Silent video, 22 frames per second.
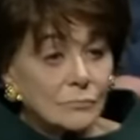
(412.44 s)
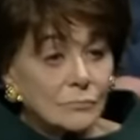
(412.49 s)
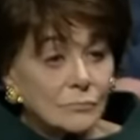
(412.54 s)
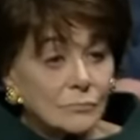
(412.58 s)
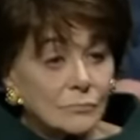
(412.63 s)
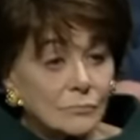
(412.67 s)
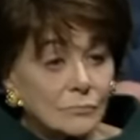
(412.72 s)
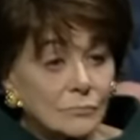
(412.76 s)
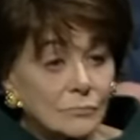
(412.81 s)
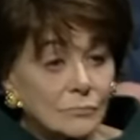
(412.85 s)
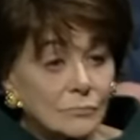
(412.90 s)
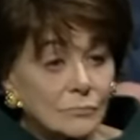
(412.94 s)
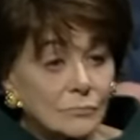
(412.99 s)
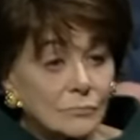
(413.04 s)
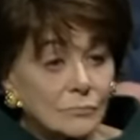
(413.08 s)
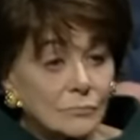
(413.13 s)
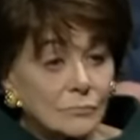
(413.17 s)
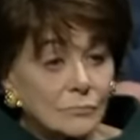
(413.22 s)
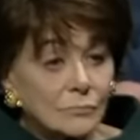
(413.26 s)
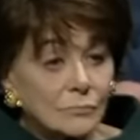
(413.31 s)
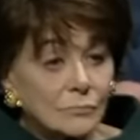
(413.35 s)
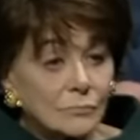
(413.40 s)

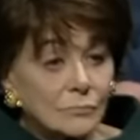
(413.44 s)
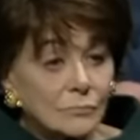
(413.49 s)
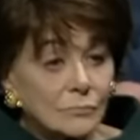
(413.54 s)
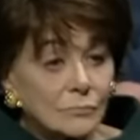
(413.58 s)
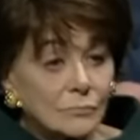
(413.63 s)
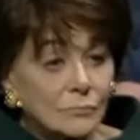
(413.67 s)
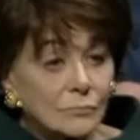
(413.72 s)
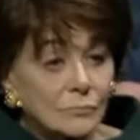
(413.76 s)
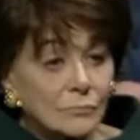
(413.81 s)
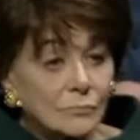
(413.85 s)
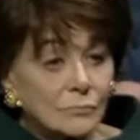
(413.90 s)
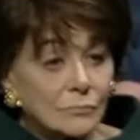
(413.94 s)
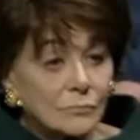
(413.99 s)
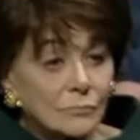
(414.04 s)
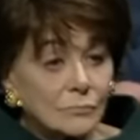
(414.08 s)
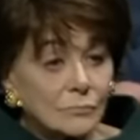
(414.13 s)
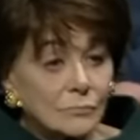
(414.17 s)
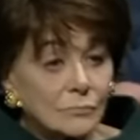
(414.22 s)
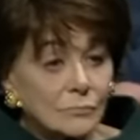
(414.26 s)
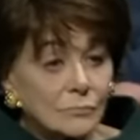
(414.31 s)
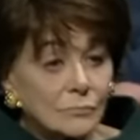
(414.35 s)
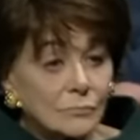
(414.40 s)

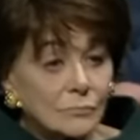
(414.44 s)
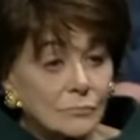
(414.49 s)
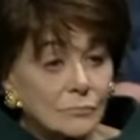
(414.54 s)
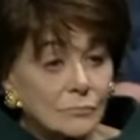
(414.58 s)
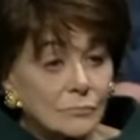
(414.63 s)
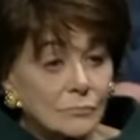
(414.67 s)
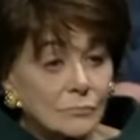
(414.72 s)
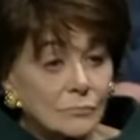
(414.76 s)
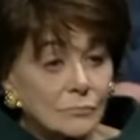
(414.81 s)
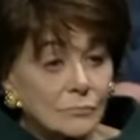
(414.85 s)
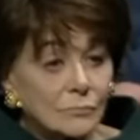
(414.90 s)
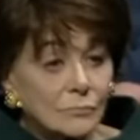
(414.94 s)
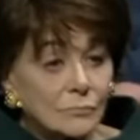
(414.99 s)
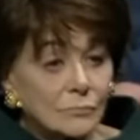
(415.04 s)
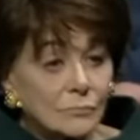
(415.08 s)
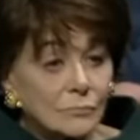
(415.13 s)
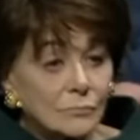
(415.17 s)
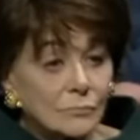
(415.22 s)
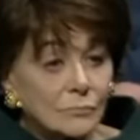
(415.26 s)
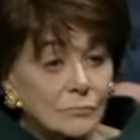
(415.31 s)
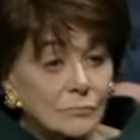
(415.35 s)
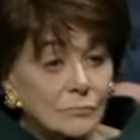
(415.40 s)

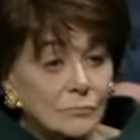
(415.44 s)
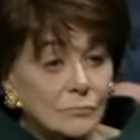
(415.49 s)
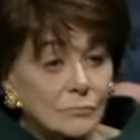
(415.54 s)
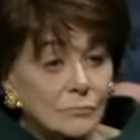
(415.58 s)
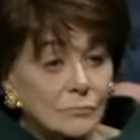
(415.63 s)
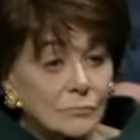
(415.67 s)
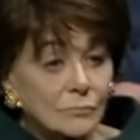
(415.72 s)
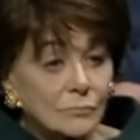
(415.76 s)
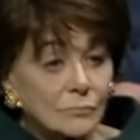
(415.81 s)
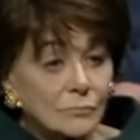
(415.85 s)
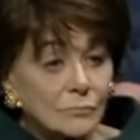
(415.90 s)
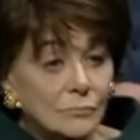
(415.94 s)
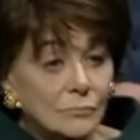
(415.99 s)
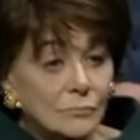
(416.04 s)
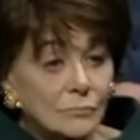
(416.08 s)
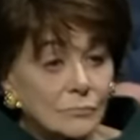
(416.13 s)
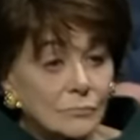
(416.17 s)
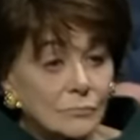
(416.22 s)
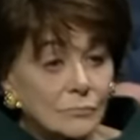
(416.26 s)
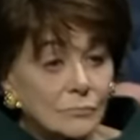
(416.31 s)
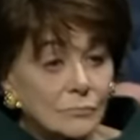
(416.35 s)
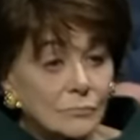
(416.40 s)

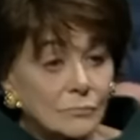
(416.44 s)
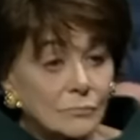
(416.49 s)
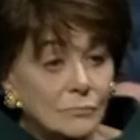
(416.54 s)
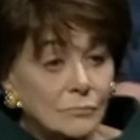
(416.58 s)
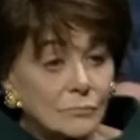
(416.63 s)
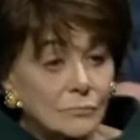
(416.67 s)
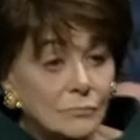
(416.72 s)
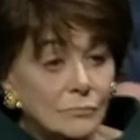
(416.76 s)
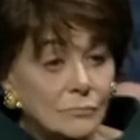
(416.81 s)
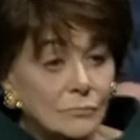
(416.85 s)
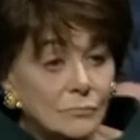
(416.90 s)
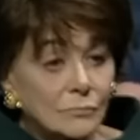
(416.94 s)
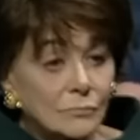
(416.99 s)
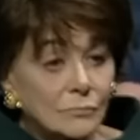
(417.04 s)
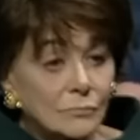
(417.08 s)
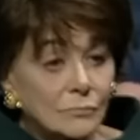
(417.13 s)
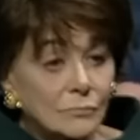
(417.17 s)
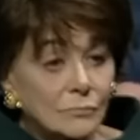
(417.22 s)
No words are spoken by the person on screen.